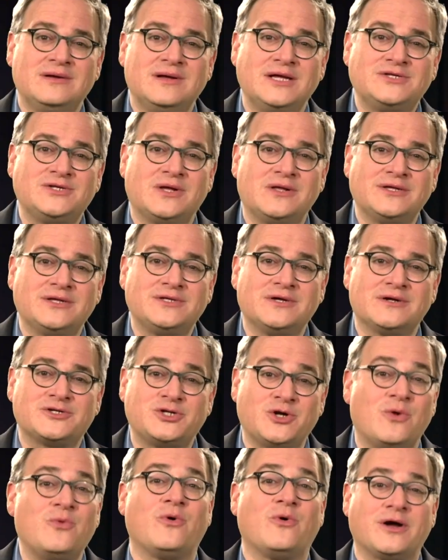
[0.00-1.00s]
That's all it took.
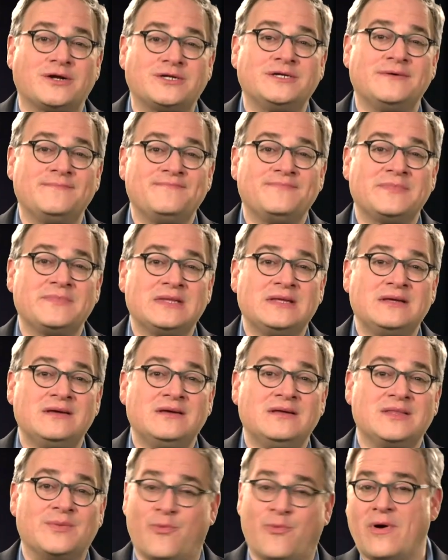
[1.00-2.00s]
So it worked.
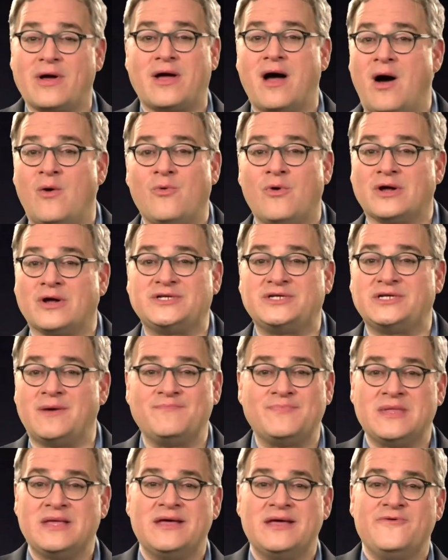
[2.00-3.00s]
The boycott worked.
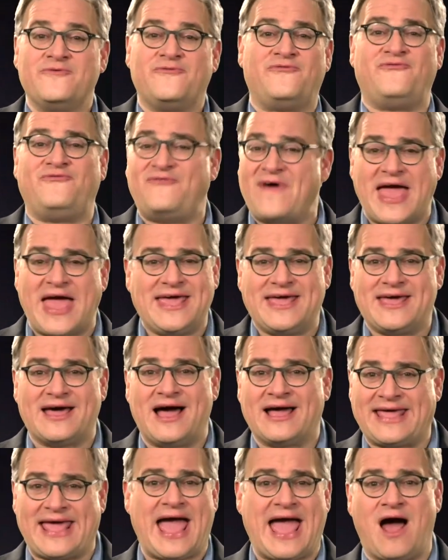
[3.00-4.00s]
Some fake
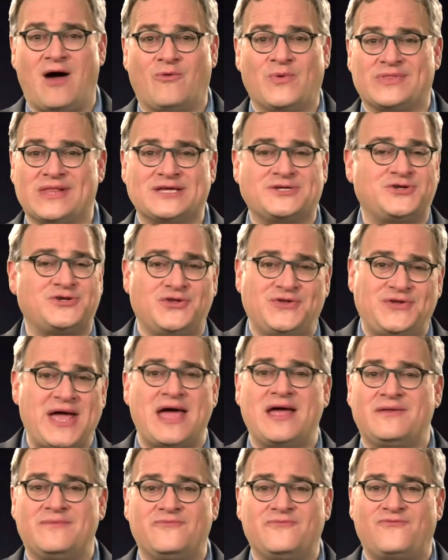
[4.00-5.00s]
account with less than
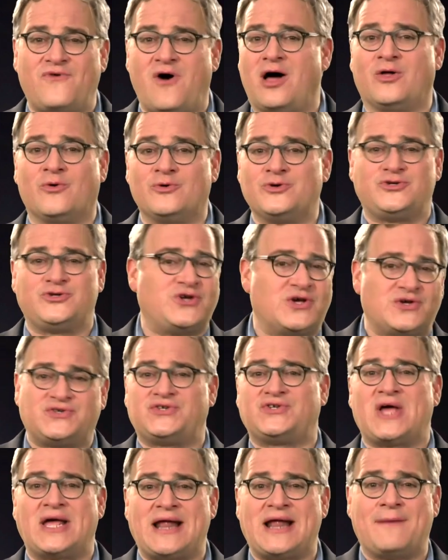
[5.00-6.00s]
10 followers
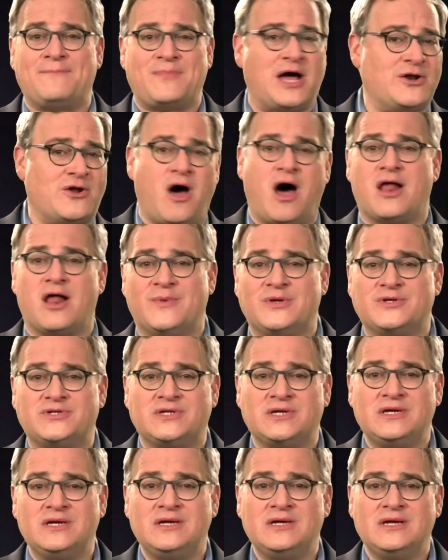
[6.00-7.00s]
just set up
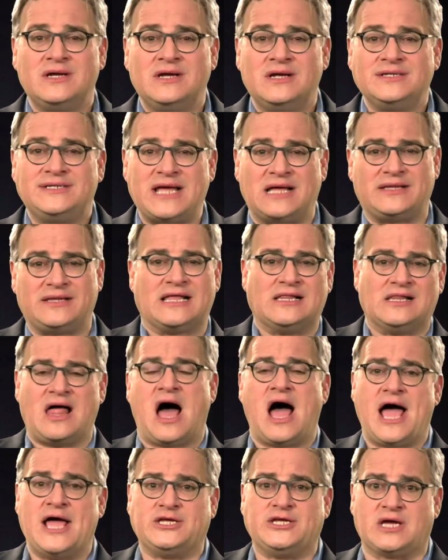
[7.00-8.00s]
anonymous, telling
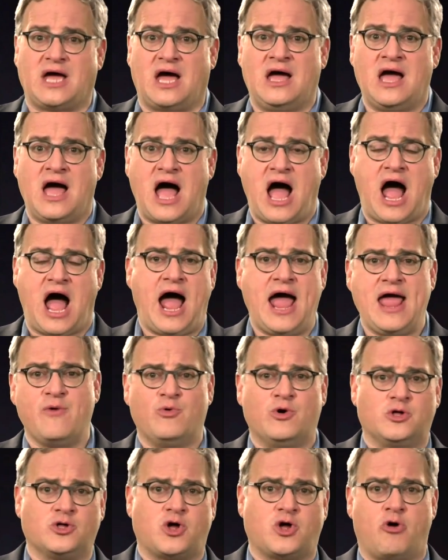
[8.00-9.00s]
lies. I
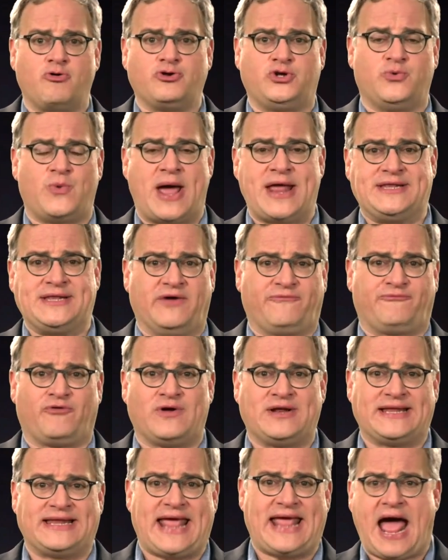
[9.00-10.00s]
will go to a
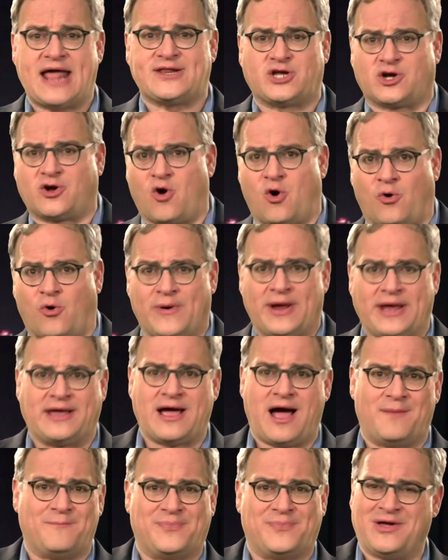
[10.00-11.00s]
different category
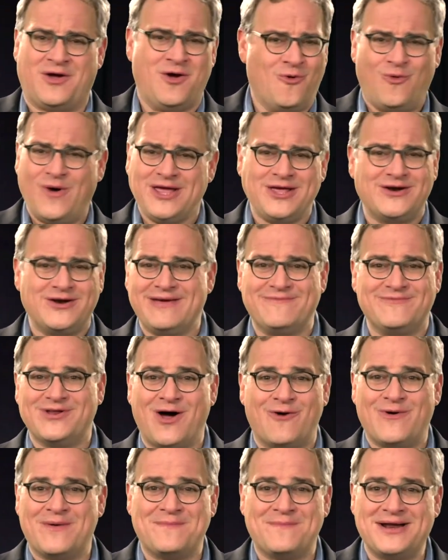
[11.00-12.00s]
company. Well, you don't even
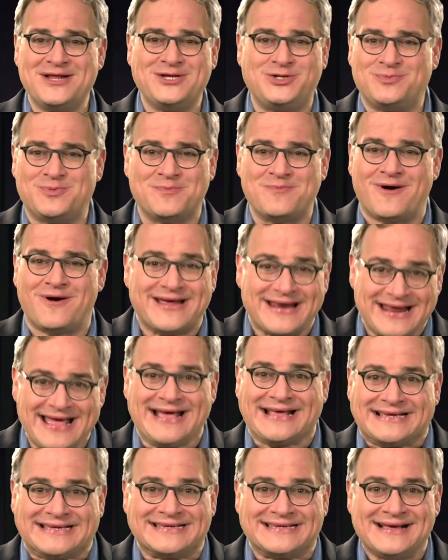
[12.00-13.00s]
know what Money Supermarket
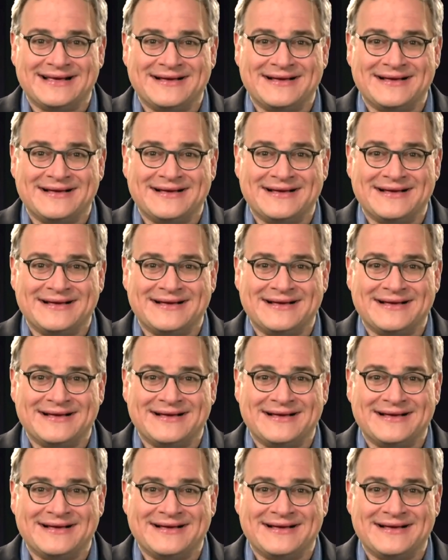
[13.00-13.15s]
is.